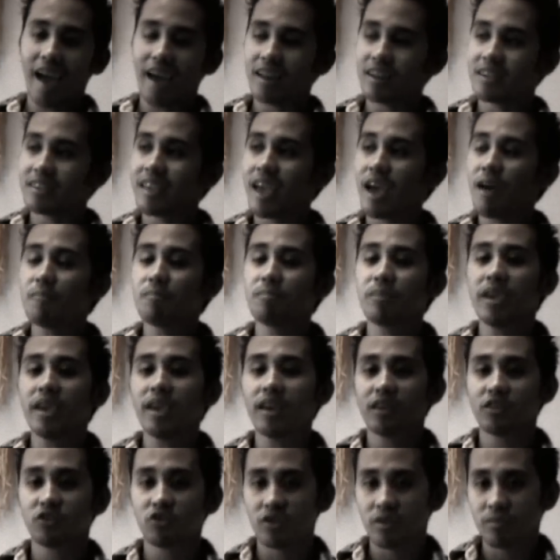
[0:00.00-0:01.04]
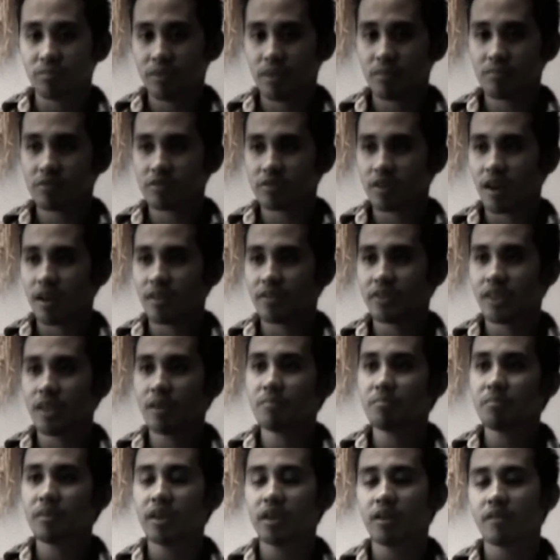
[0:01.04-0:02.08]
And them being a Dream Team star,
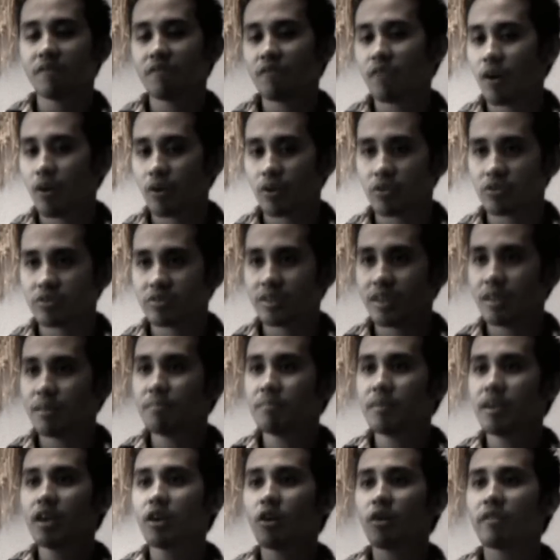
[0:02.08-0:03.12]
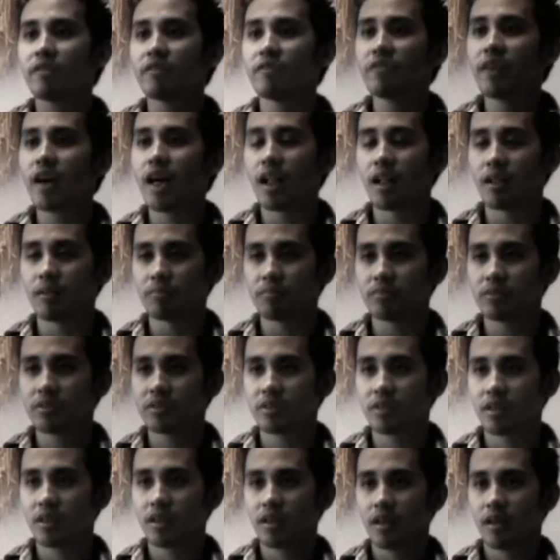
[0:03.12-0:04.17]
them being in photos, them being on
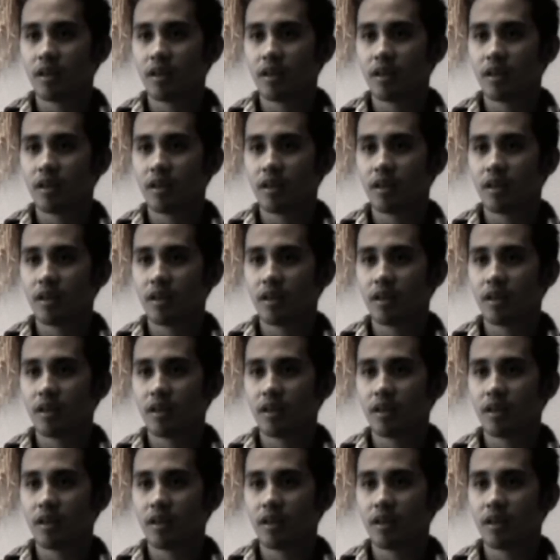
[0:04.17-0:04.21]
films,